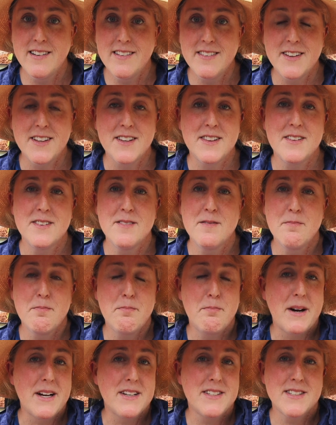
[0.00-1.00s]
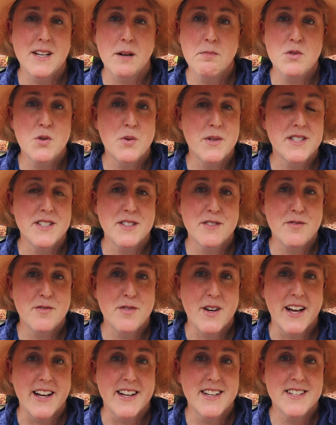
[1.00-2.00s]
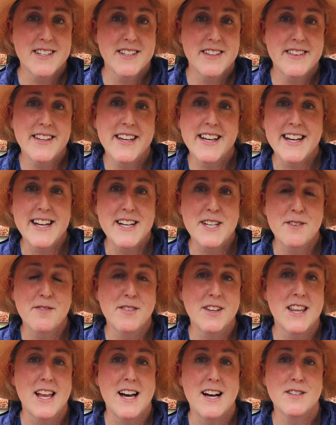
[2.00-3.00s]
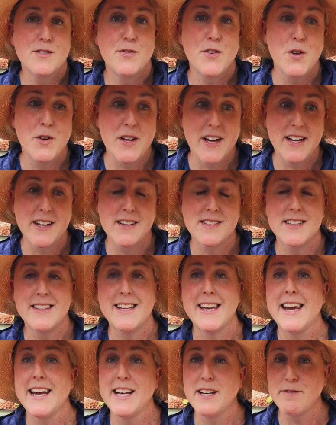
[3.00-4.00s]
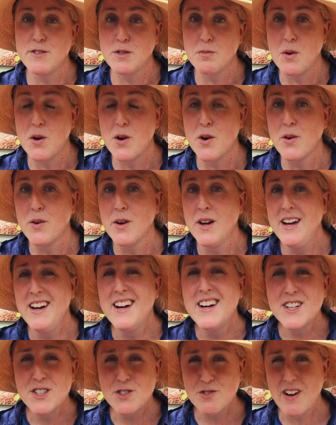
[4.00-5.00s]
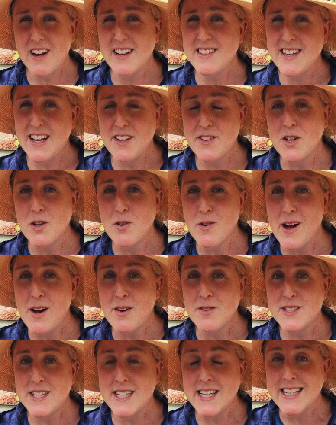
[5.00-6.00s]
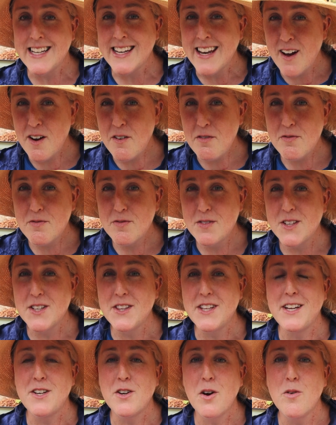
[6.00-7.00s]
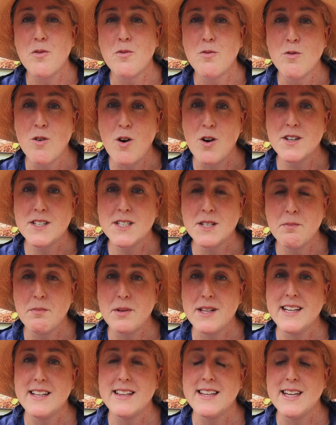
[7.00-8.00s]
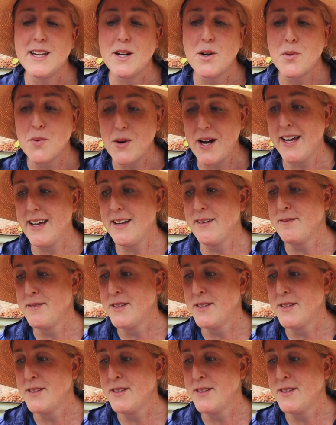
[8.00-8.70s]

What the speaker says: that by some twist of fate, the heat of the last few days and the heat of tomorrow dries out the ground enough that they don't rot completely away.